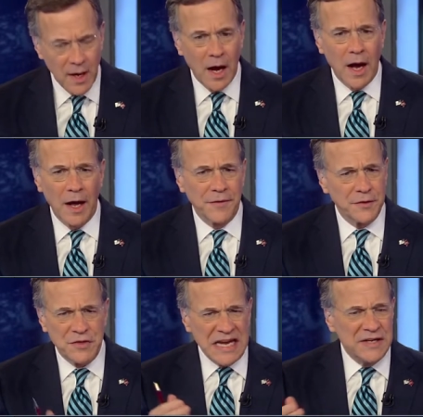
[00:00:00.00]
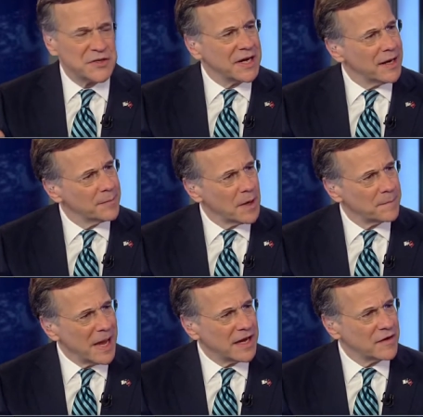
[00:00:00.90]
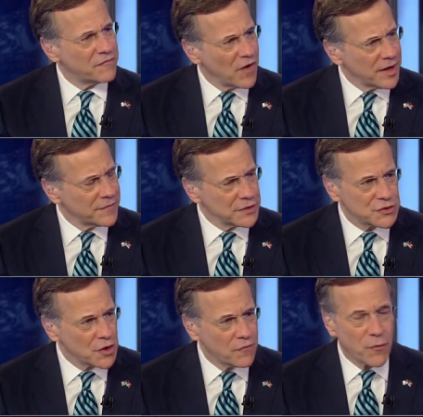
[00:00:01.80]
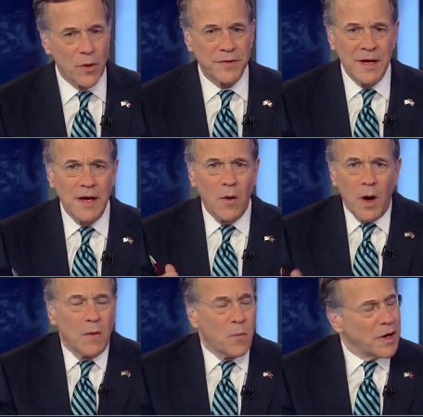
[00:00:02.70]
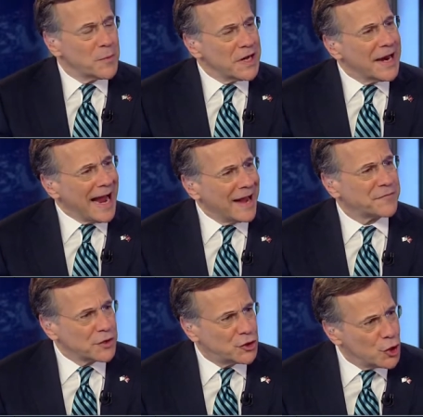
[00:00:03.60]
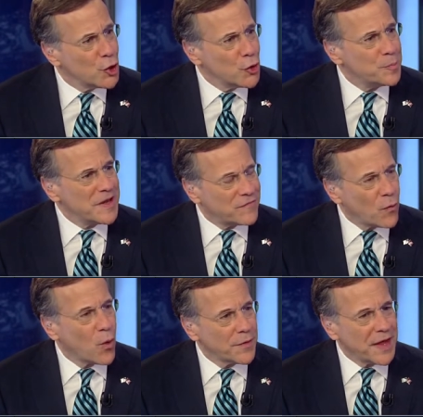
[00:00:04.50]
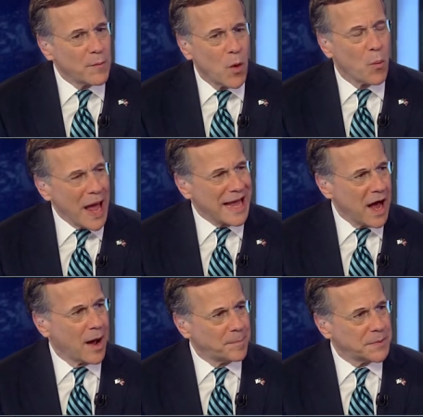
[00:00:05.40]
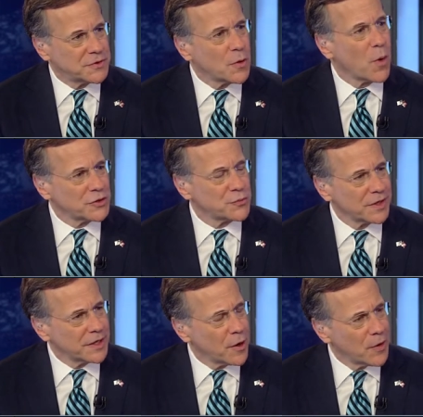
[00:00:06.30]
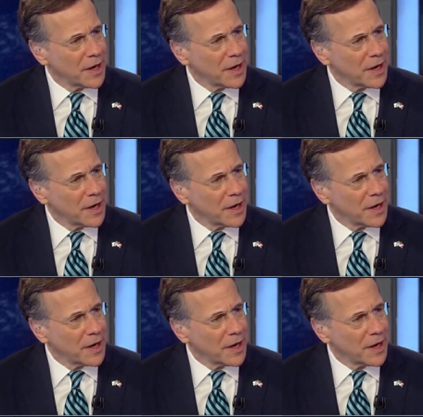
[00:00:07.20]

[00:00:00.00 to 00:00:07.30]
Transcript: Uh, they're teasing him, uh, making fun of it, and so forth. What are we going to have to do before they will wake up to what's really going